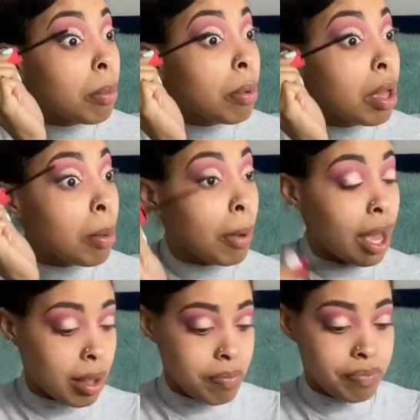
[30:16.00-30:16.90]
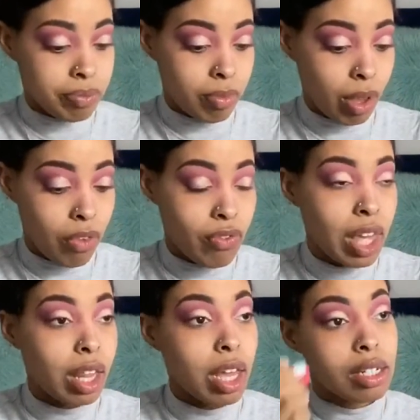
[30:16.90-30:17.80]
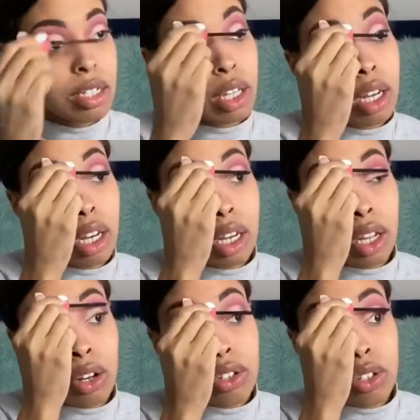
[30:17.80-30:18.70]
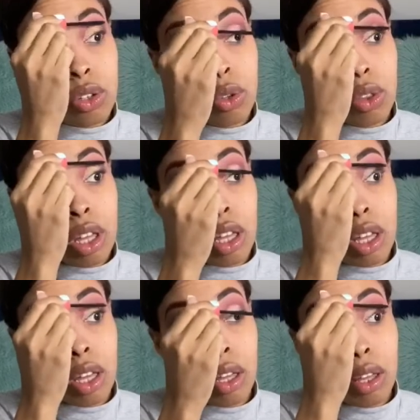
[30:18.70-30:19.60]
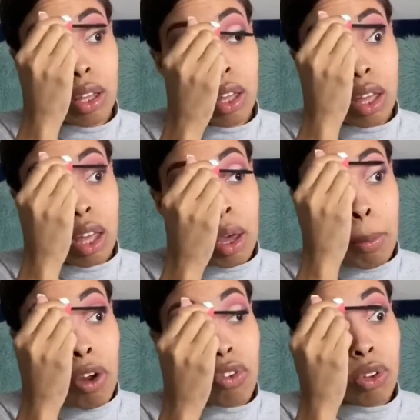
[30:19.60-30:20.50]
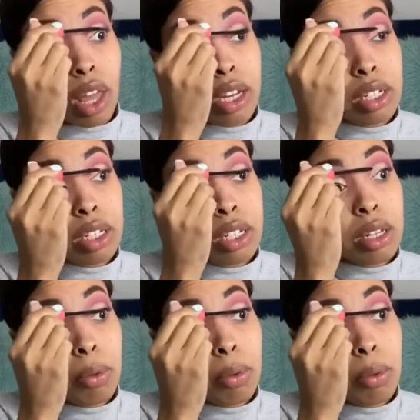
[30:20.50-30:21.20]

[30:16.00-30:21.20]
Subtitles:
And my fake lashes can adhere to my real lashes.